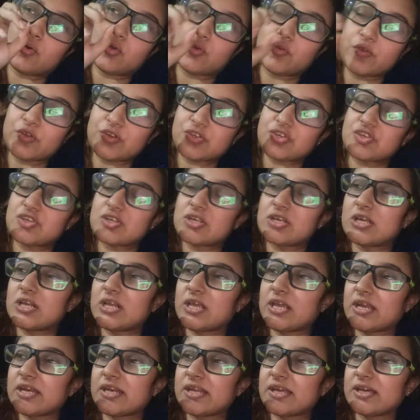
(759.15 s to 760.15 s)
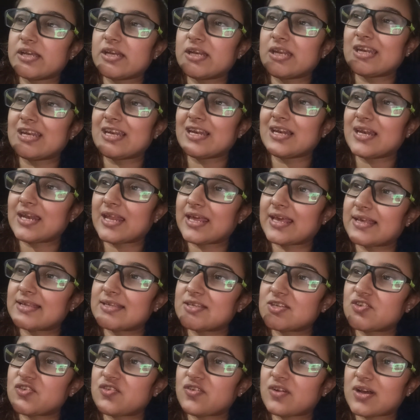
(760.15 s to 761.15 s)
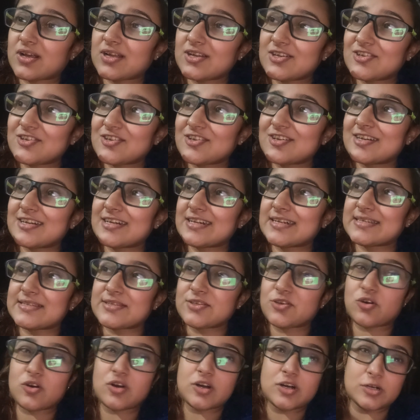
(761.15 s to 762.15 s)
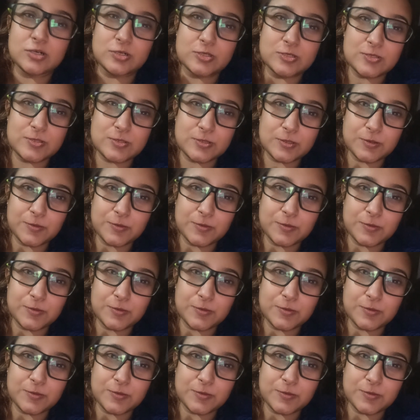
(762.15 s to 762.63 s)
which is creating a needle-like structure, is your cursor.